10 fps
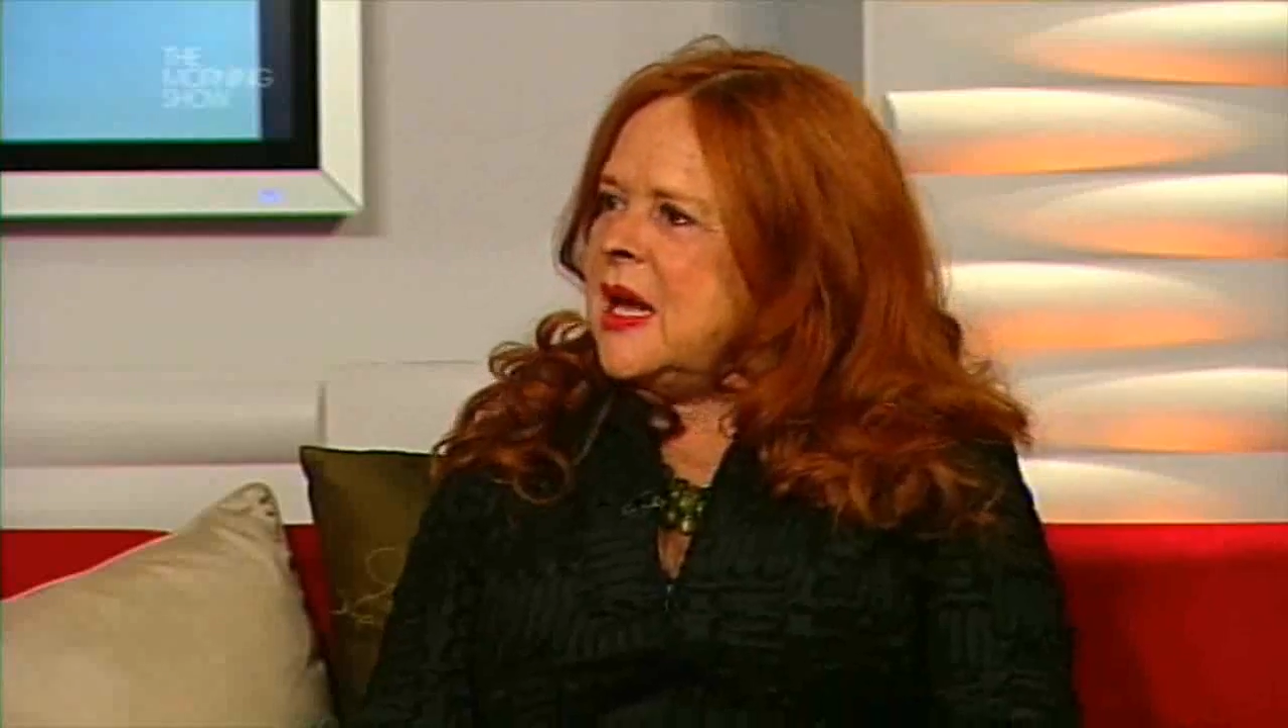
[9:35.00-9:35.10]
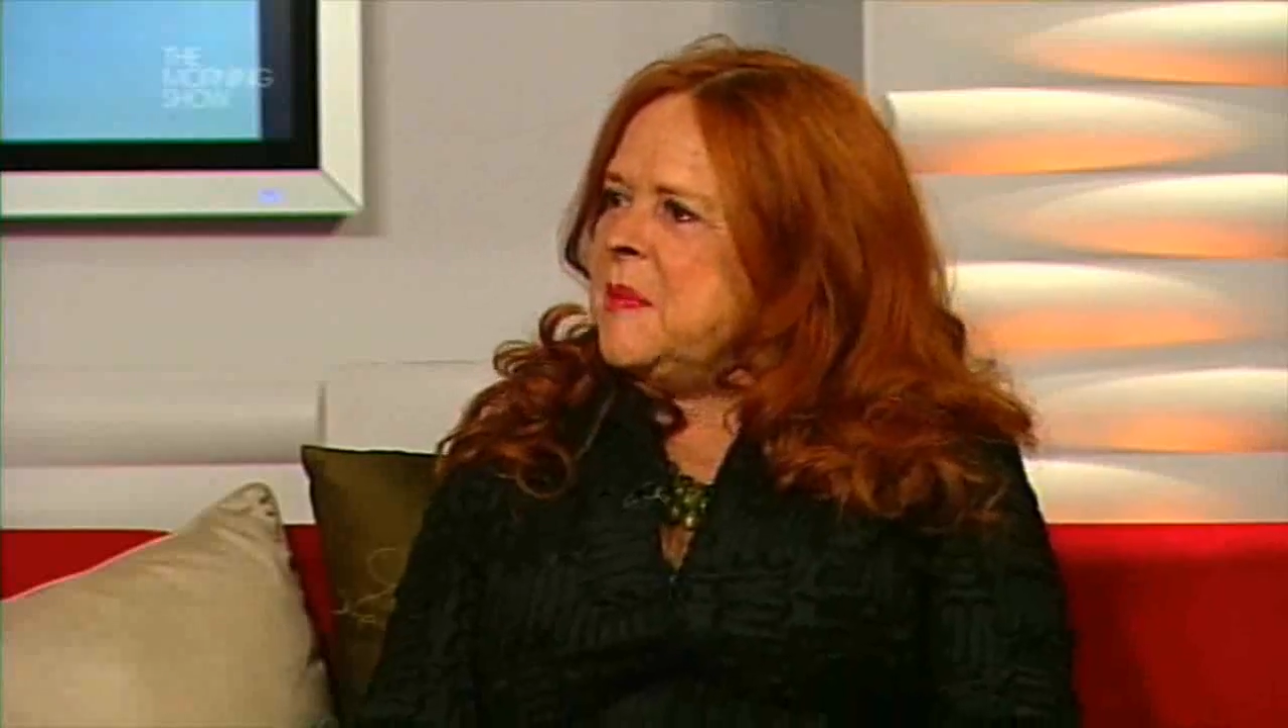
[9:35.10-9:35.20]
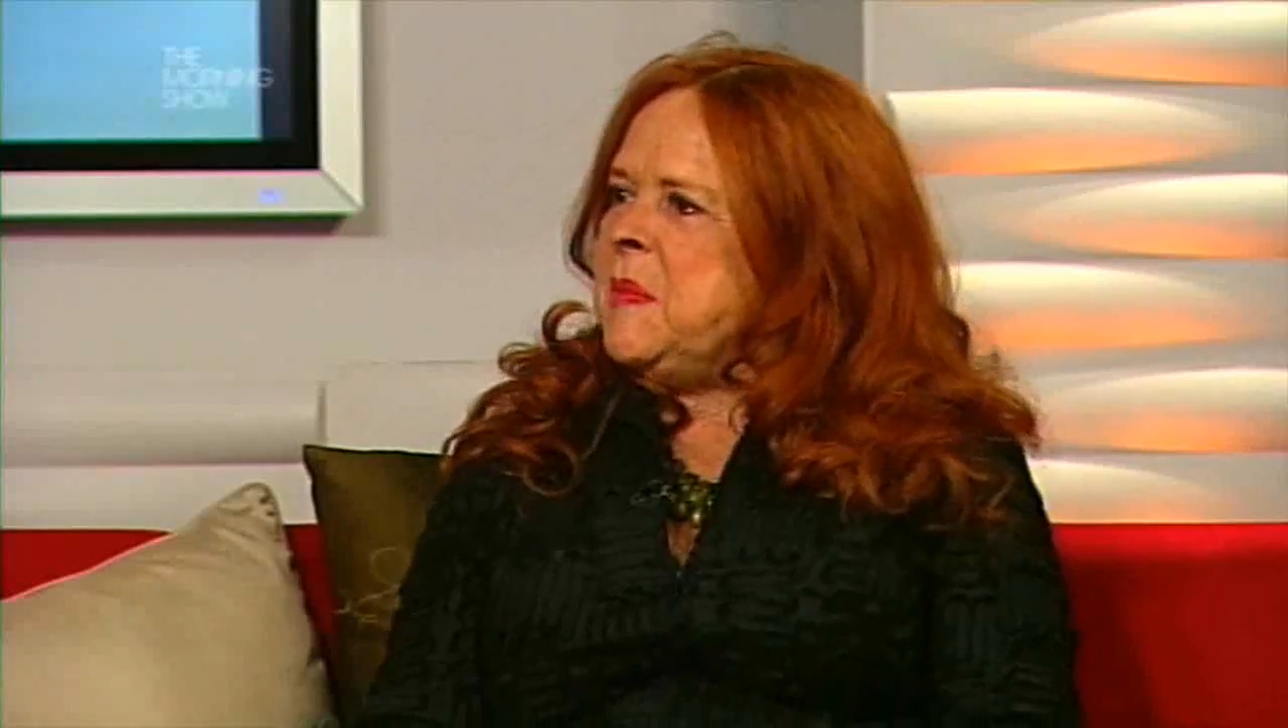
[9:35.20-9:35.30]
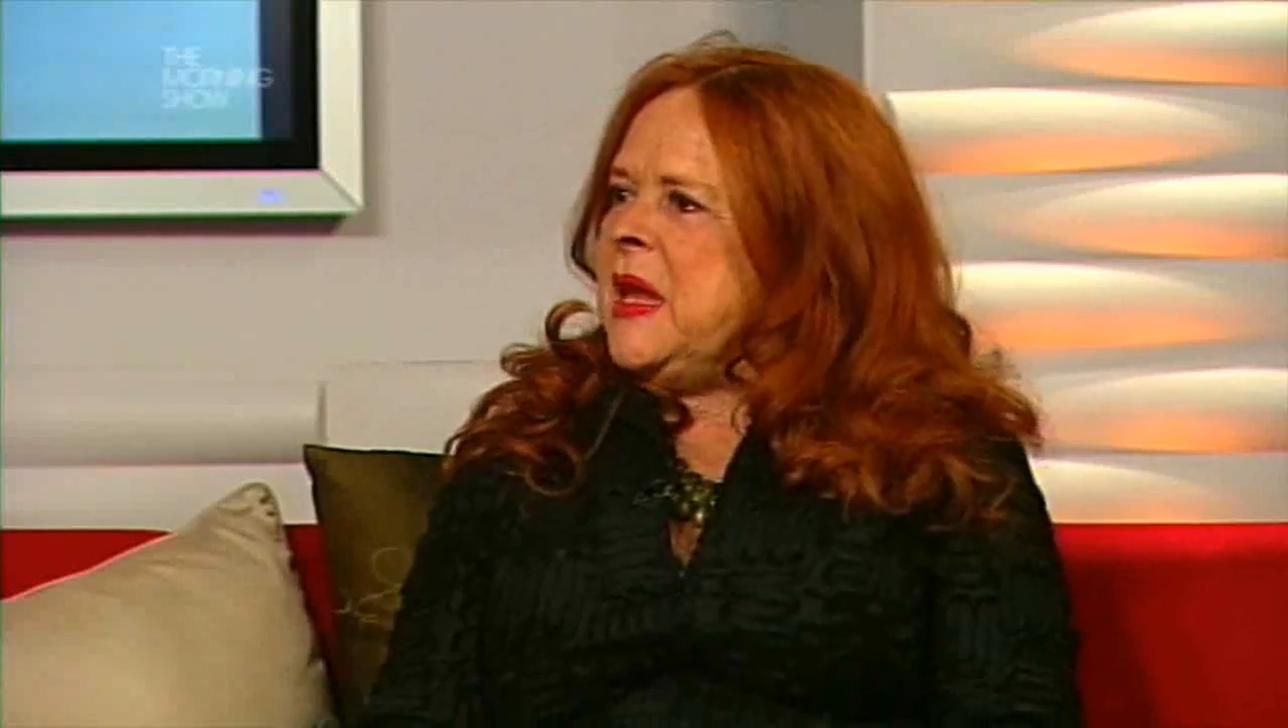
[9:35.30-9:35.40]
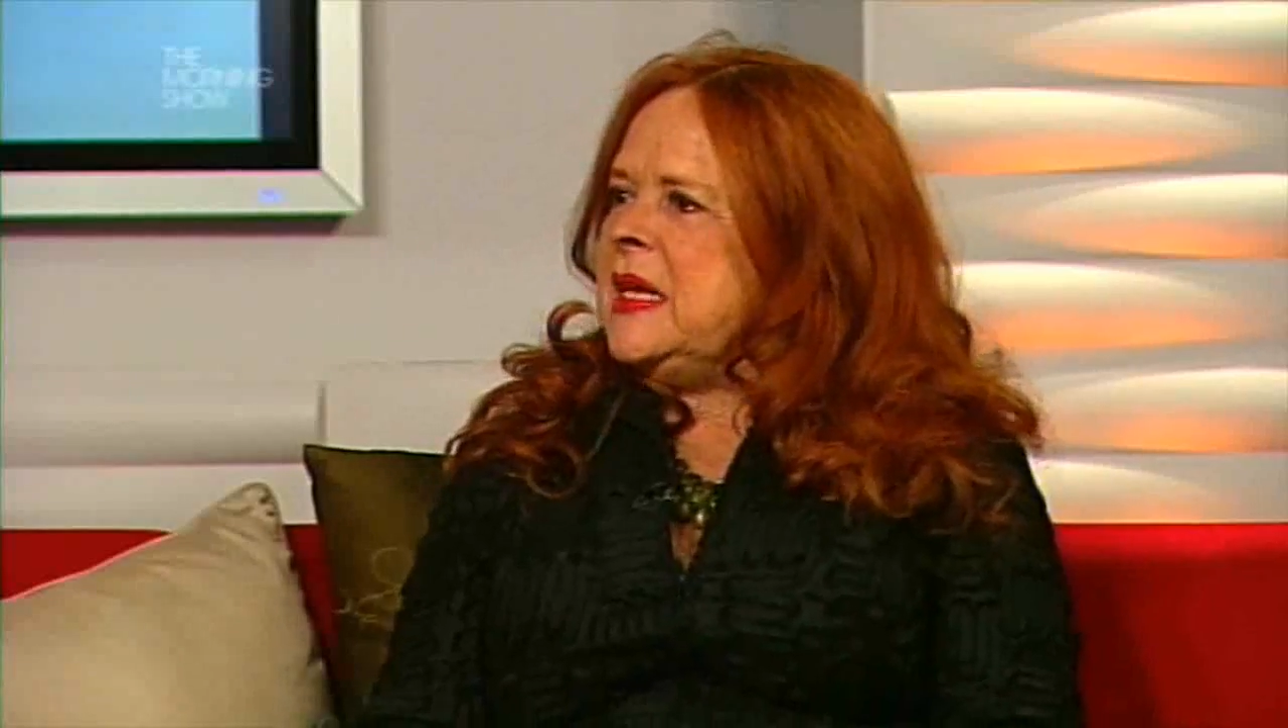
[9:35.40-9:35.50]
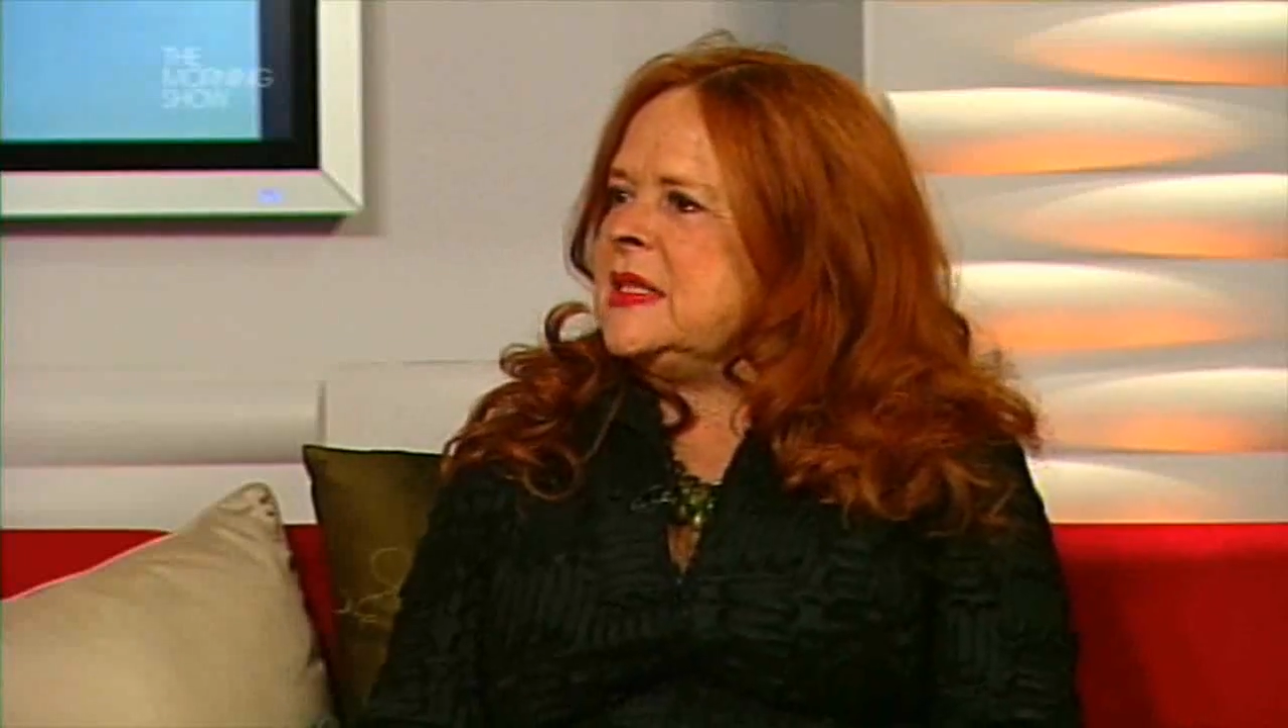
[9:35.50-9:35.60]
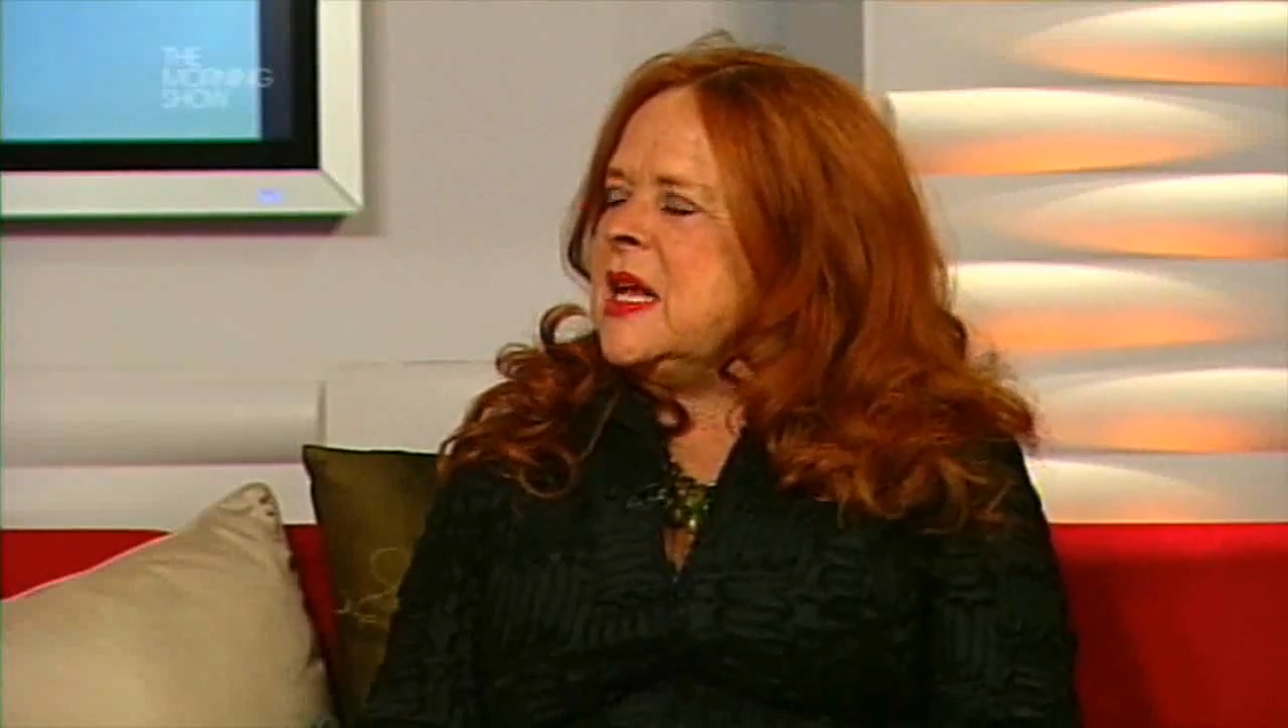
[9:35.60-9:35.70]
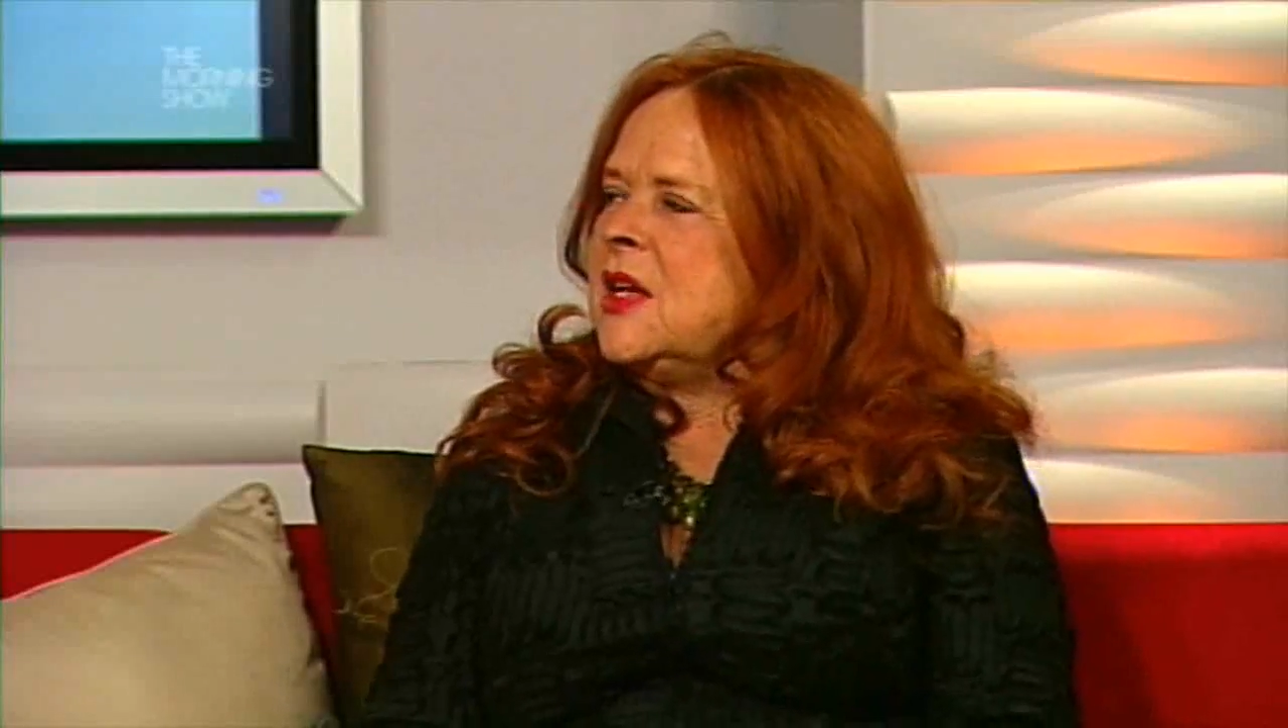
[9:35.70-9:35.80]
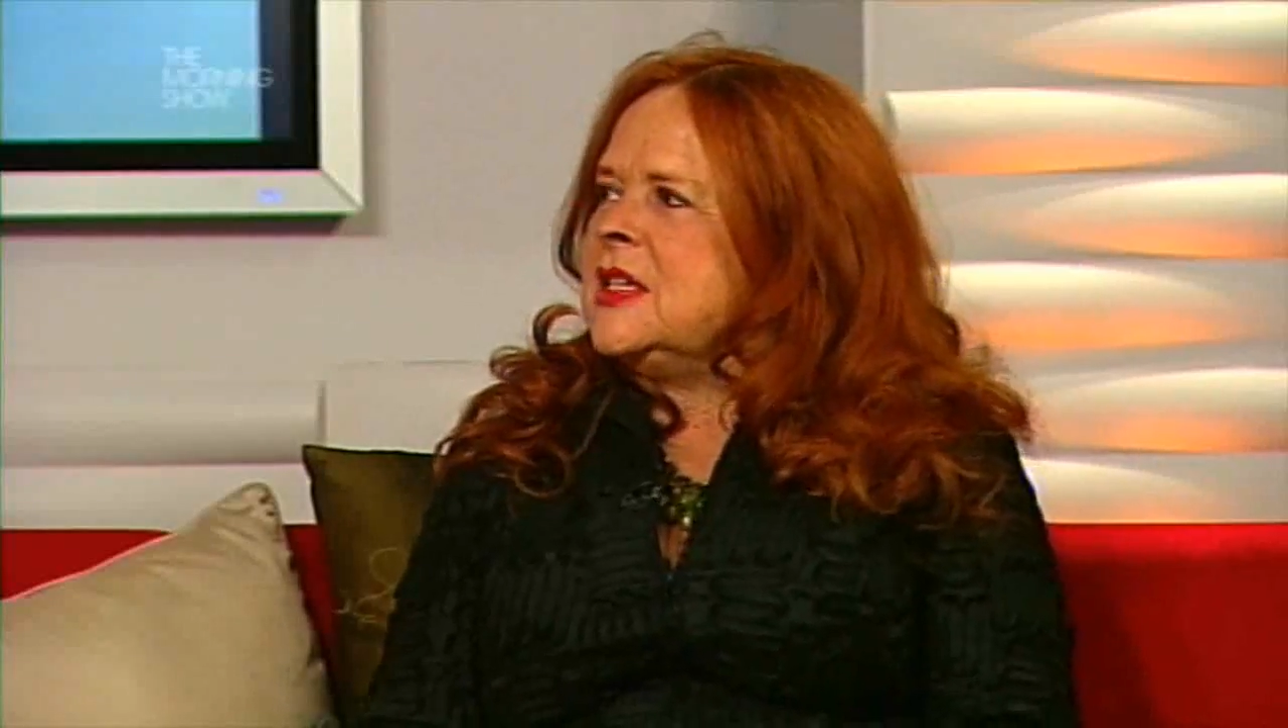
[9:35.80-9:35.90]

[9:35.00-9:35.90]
I'm amazed